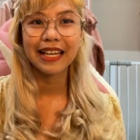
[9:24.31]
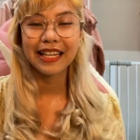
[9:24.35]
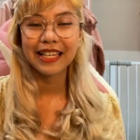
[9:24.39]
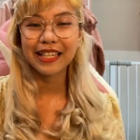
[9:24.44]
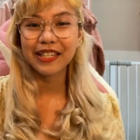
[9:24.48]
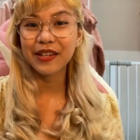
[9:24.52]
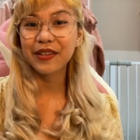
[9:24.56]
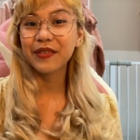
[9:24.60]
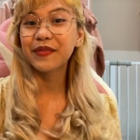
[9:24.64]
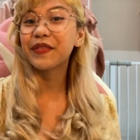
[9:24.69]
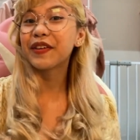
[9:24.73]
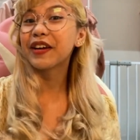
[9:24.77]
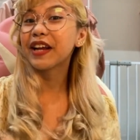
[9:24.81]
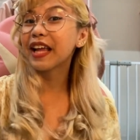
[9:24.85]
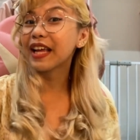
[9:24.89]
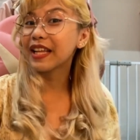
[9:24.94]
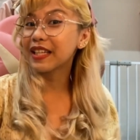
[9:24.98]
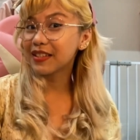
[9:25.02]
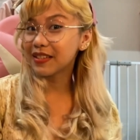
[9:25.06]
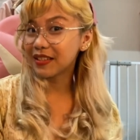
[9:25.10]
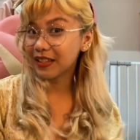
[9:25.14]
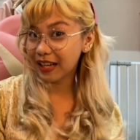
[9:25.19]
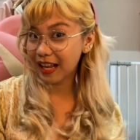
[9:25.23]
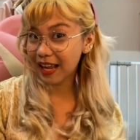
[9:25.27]
Don't forget
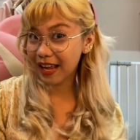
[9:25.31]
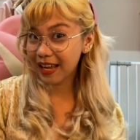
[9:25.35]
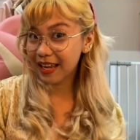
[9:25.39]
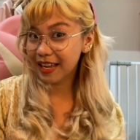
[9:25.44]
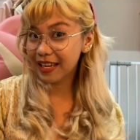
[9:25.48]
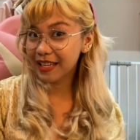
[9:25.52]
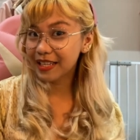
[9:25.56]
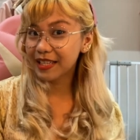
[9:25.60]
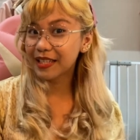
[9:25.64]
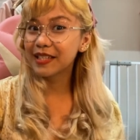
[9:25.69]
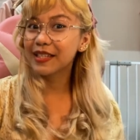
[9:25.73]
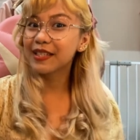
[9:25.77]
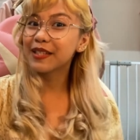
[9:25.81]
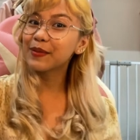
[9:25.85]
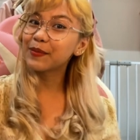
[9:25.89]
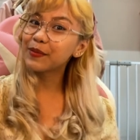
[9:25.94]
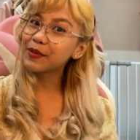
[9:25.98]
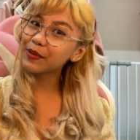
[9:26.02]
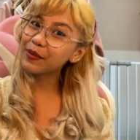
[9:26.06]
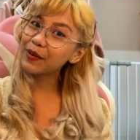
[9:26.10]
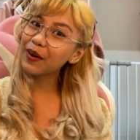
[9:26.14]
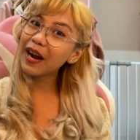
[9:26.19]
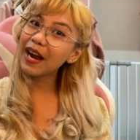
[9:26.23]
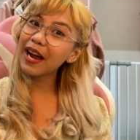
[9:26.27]
to like,
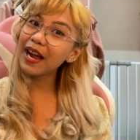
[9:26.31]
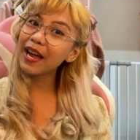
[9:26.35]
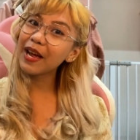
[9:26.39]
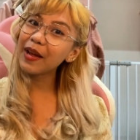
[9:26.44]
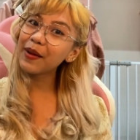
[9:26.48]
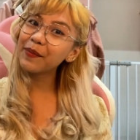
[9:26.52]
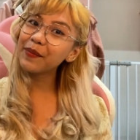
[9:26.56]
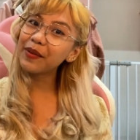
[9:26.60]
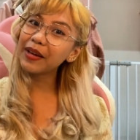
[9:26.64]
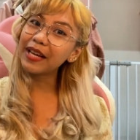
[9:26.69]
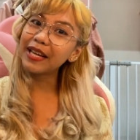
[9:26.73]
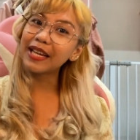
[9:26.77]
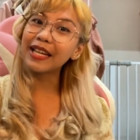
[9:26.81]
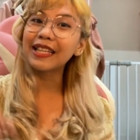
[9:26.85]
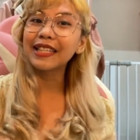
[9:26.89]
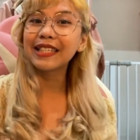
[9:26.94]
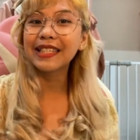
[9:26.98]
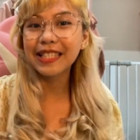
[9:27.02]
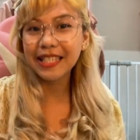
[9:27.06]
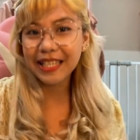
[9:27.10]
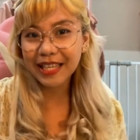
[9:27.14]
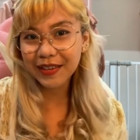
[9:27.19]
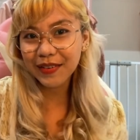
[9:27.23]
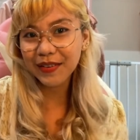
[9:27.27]
subscribe, and I'll
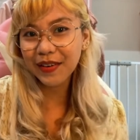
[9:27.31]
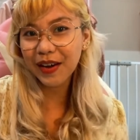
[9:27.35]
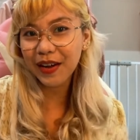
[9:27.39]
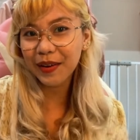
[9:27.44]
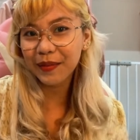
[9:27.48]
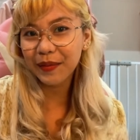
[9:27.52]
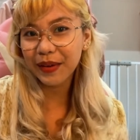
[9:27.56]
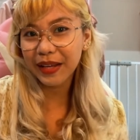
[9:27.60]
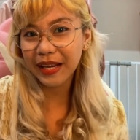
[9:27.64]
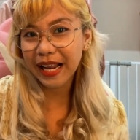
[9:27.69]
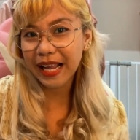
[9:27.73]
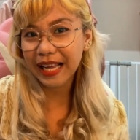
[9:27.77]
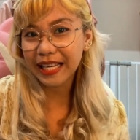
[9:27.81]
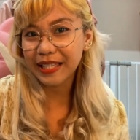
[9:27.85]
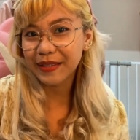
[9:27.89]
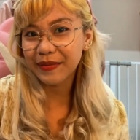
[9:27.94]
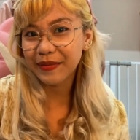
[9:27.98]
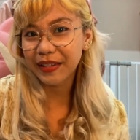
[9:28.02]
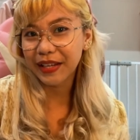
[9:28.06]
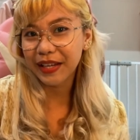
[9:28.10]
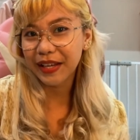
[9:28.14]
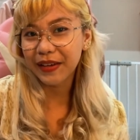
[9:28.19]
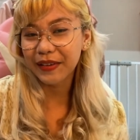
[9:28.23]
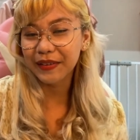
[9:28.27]
see you on my next
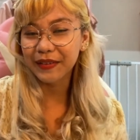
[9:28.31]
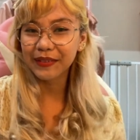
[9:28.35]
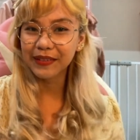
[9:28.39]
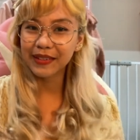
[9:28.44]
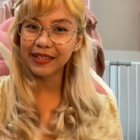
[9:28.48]
video.